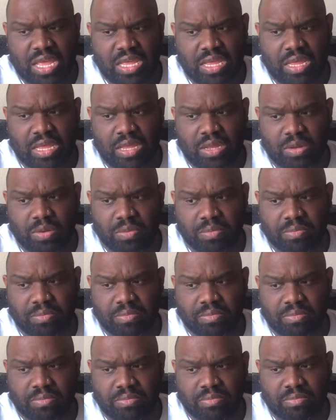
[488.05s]
Oh,
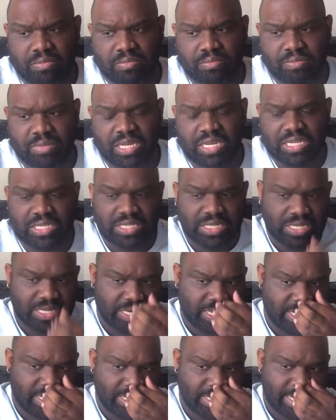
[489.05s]

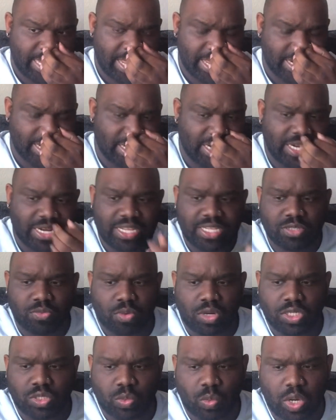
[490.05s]
militant. Yeah, none of these
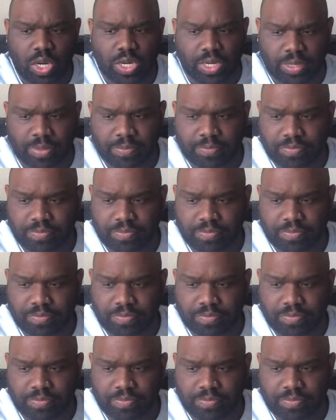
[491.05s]
words work.